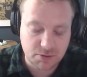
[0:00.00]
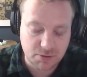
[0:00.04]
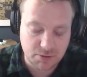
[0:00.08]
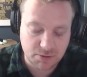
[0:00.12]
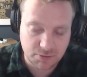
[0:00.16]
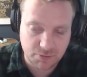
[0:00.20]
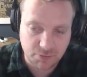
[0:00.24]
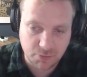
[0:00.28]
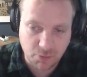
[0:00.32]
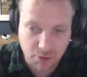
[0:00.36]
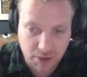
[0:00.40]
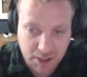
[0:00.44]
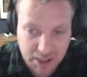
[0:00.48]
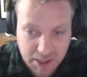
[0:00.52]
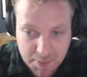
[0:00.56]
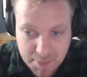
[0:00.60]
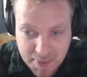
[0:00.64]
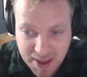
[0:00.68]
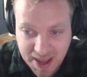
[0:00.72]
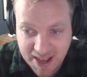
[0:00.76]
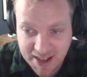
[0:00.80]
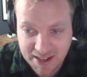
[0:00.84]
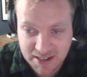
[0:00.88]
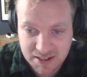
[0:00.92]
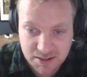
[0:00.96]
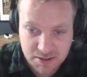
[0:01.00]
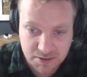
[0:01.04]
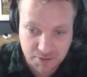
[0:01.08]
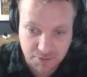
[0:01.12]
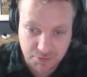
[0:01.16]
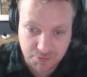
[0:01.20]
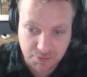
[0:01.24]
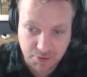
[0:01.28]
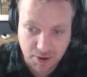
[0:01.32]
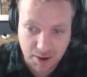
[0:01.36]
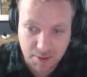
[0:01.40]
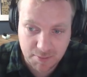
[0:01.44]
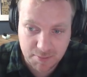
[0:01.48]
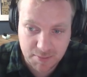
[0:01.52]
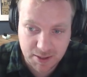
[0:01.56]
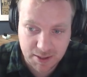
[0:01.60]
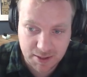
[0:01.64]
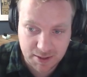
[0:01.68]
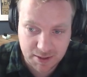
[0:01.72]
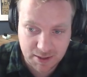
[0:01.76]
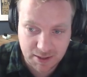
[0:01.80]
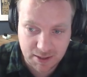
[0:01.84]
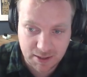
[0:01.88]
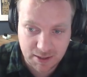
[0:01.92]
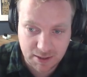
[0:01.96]
for commands from
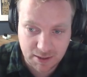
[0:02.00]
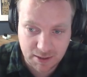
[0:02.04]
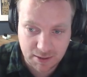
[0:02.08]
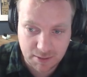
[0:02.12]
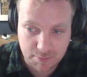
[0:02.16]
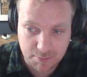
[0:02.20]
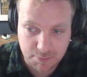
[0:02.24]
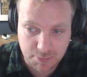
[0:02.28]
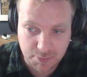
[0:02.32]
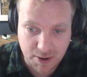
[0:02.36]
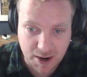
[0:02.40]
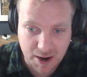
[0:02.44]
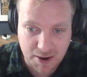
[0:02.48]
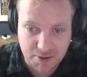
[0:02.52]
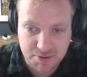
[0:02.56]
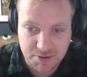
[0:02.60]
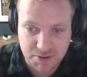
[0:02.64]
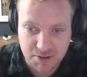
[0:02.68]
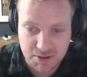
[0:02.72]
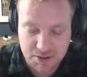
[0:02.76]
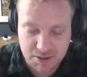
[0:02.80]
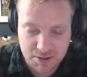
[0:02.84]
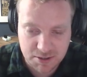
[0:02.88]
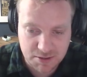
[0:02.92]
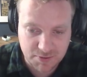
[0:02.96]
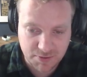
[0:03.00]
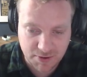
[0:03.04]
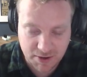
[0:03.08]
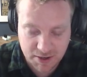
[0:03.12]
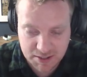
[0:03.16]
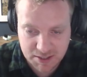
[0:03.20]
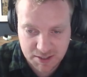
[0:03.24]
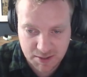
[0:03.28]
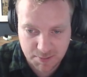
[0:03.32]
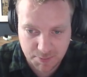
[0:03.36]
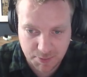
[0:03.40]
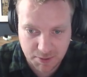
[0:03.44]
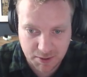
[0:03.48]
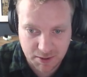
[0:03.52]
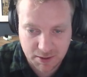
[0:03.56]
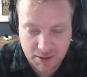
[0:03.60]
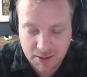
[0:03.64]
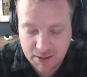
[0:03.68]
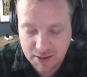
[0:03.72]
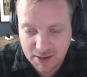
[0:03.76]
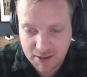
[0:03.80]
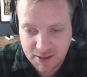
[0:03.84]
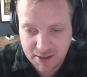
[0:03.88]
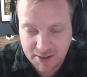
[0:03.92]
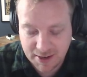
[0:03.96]
the browser. This is very
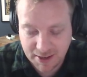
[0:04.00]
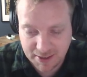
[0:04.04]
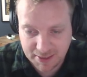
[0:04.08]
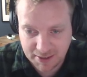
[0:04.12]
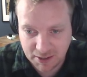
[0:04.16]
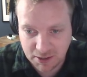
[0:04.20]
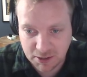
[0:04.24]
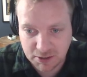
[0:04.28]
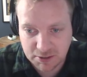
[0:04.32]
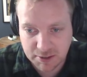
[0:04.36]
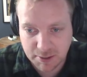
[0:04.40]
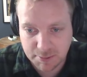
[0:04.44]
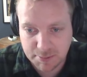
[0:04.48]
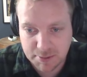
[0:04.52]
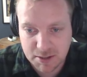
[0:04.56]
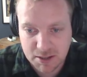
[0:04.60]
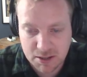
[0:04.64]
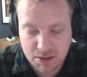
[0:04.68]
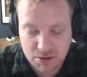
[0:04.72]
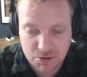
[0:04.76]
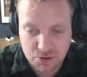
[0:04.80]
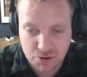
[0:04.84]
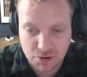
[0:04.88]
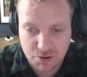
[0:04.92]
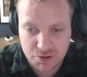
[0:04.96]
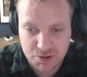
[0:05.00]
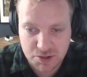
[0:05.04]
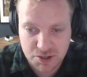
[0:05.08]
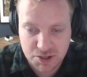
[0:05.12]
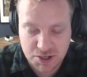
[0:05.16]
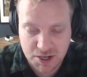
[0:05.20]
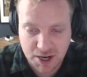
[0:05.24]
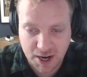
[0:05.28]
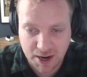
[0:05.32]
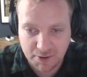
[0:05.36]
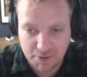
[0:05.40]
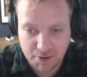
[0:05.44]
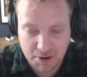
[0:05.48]
simple, nothing hooked up to the drone just yet.